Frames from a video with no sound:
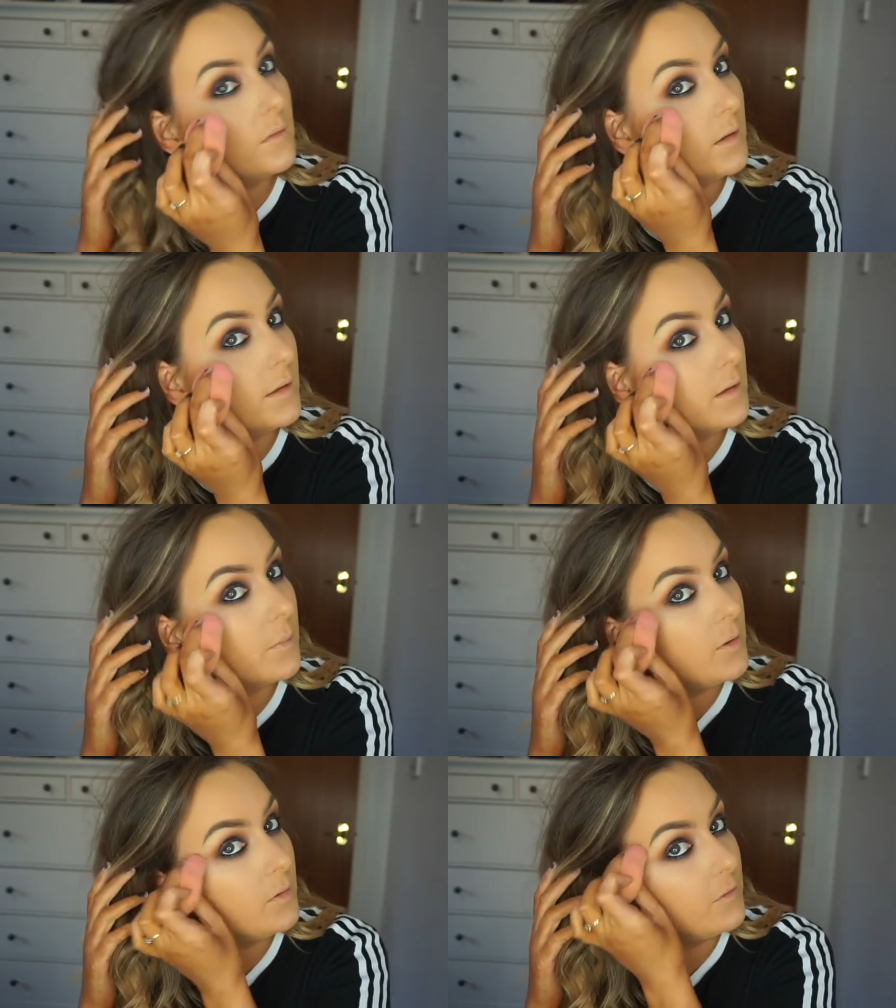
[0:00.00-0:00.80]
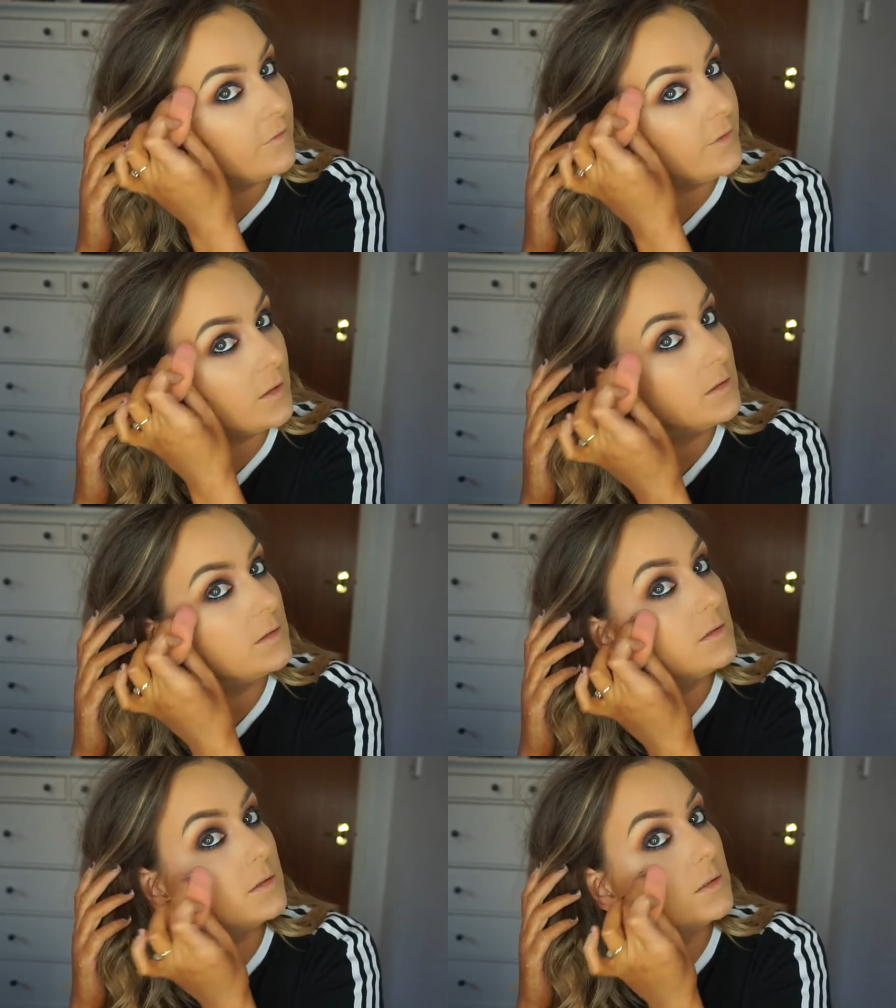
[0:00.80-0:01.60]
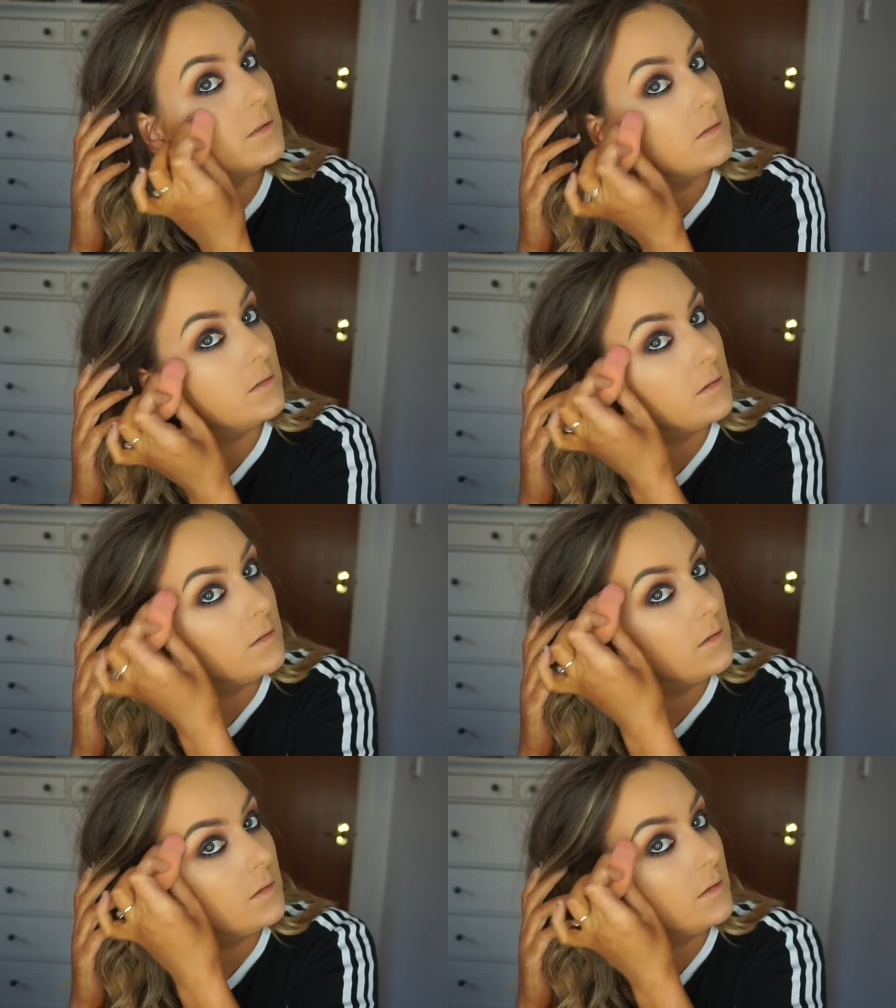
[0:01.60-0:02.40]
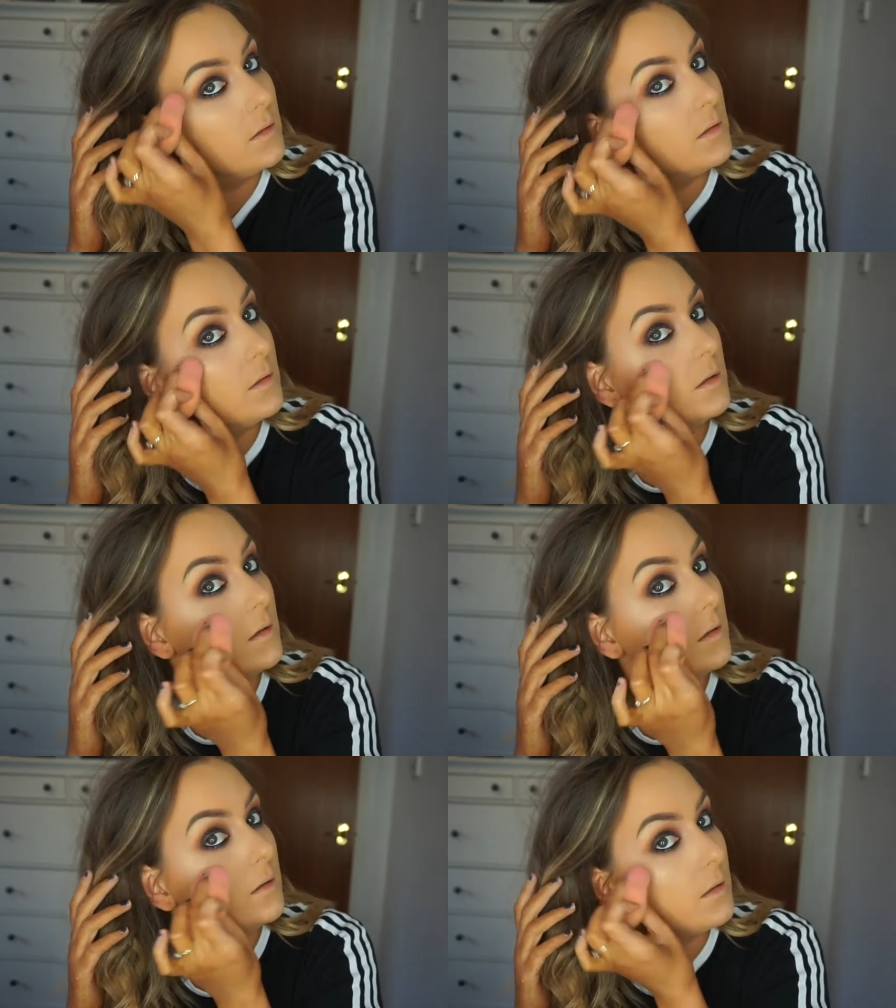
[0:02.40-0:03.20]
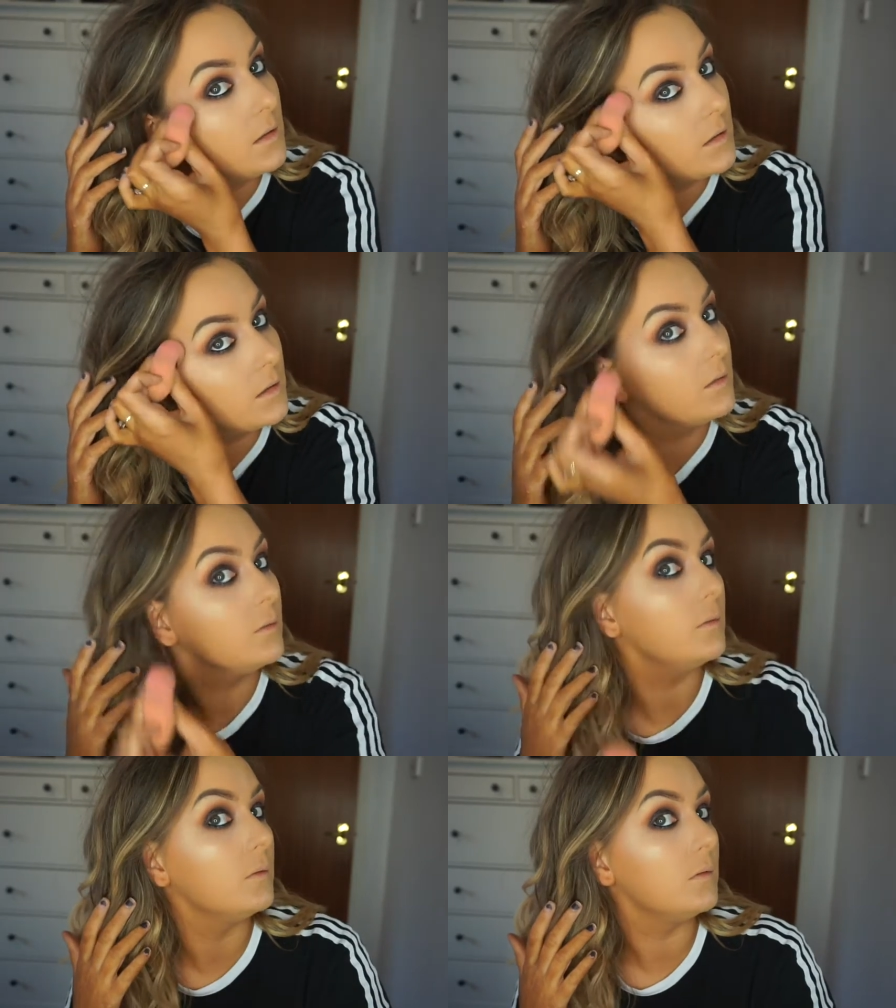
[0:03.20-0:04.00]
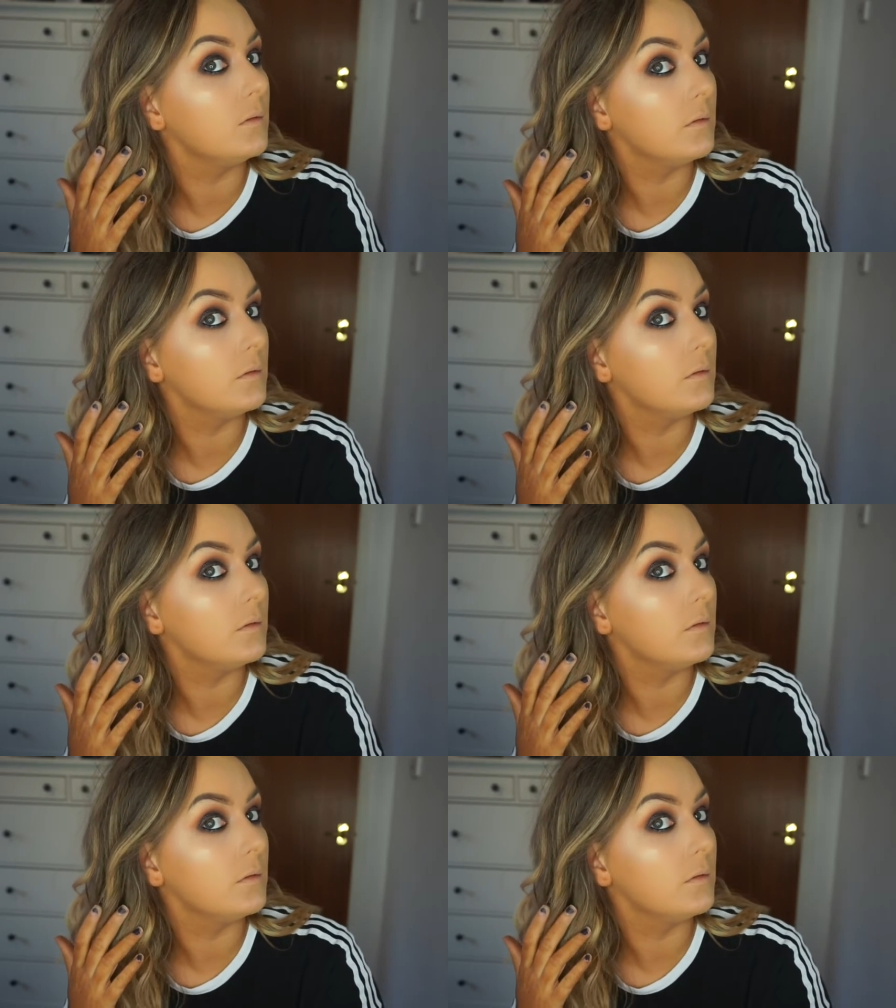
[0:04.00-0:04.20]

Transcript: I like to put it on first, and then I can go,